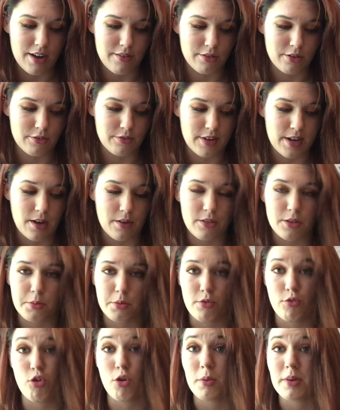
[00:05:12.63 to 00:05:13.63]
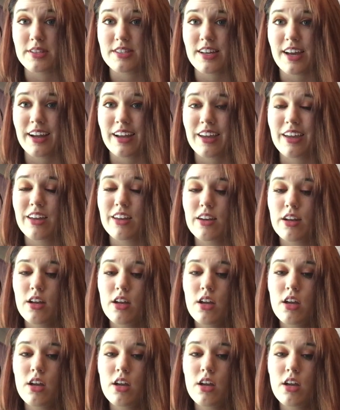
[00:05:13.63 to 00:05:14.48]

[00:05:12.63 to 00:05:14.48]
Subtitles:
ever found the Performance Eye Kit,